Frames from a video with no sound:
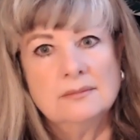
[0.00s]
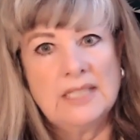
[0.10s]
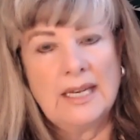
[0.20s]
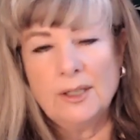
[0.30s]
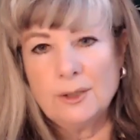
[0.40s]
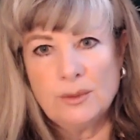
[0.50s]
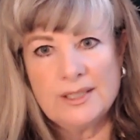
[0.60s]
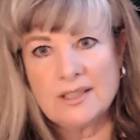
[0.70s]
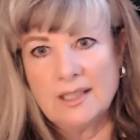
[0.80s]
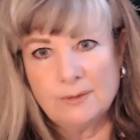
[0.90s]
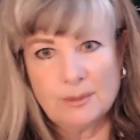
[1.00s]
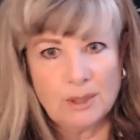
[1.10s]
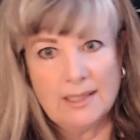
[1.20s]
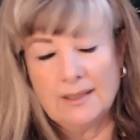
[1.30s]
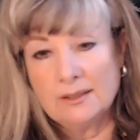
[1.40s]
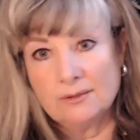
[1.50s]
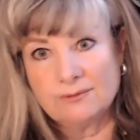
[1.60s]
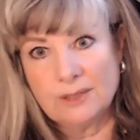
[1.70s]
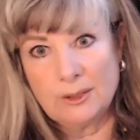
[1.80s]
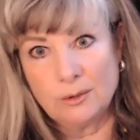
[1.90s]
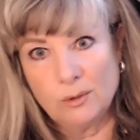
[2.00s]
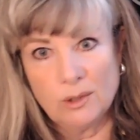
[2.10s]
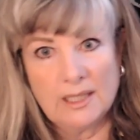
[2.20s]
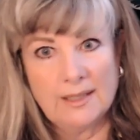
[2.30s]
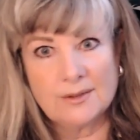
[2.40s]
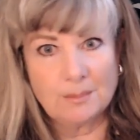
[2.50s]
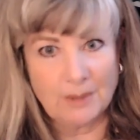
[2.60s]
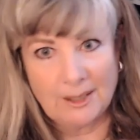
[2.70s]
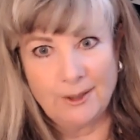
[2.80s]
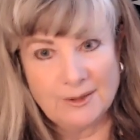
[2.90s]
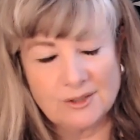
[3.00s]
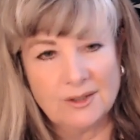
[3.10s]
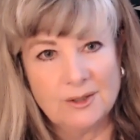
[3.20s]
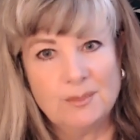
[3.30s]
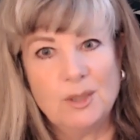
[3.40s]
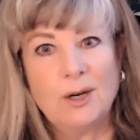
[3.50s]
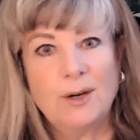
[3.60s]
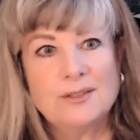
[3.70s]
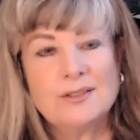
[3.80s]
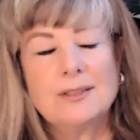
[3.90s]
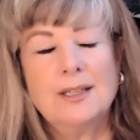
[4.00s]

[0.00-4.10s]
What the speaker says: How do we save the planet if we're all aspiring to go to Mars?